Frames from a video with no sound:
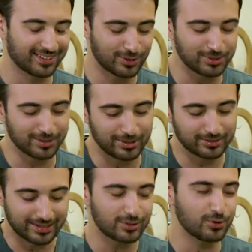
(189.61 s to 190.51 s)
Like two
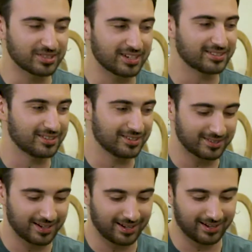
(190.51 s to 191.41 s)

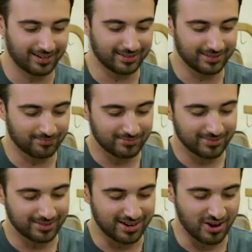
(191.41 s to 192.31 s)
slices at
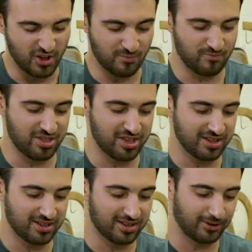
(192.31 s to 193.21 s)

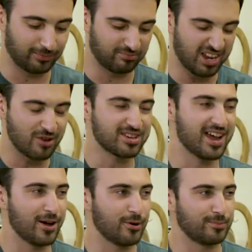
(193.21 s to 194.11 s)
the
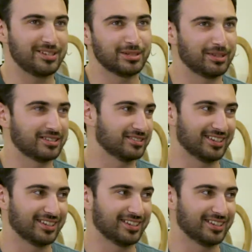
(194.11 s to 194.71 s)
downtown pizza place in